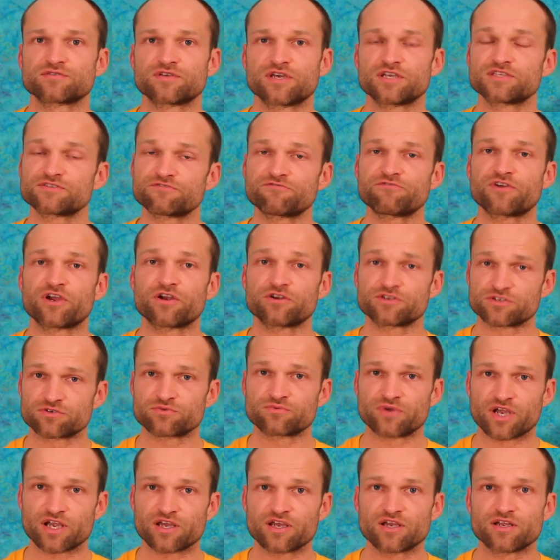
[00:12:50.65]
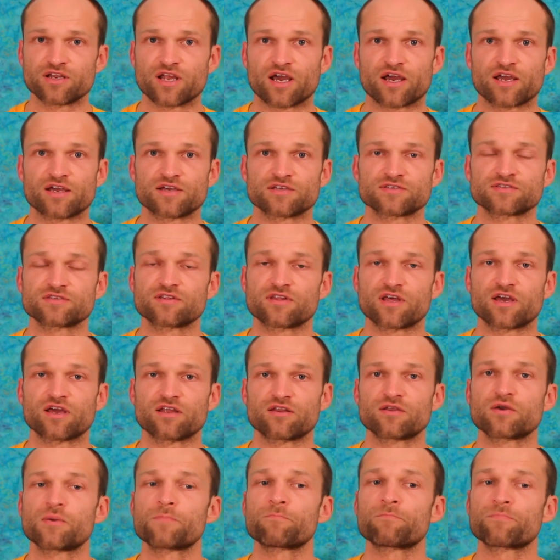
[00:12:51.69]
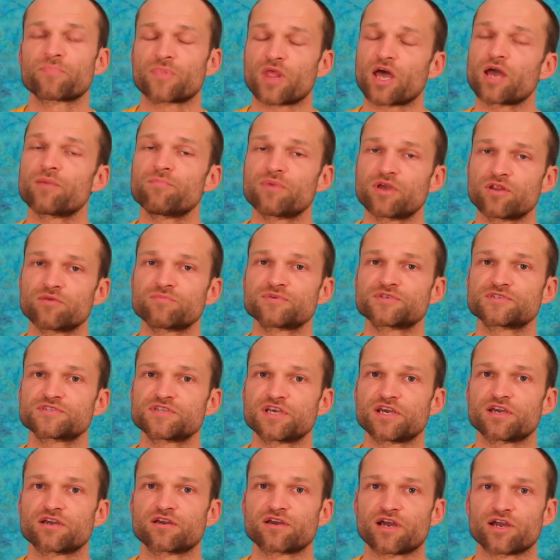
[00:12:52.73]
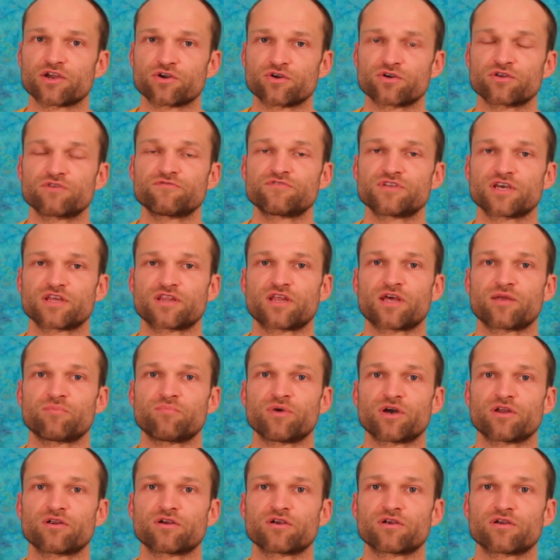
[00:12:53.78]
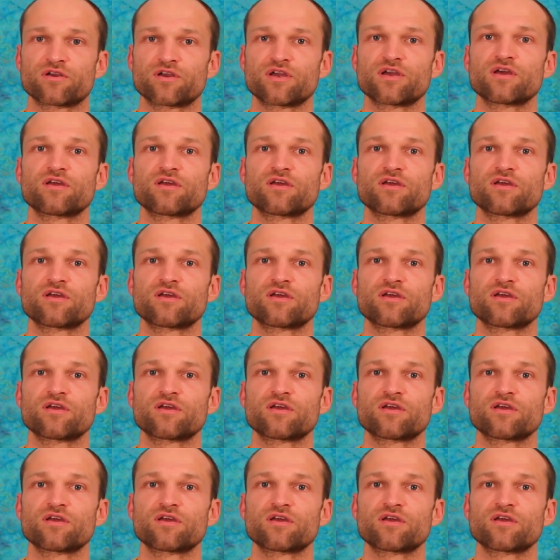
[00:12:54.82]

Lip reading: It's fair to recognize that I made a mistake. I could have done that better.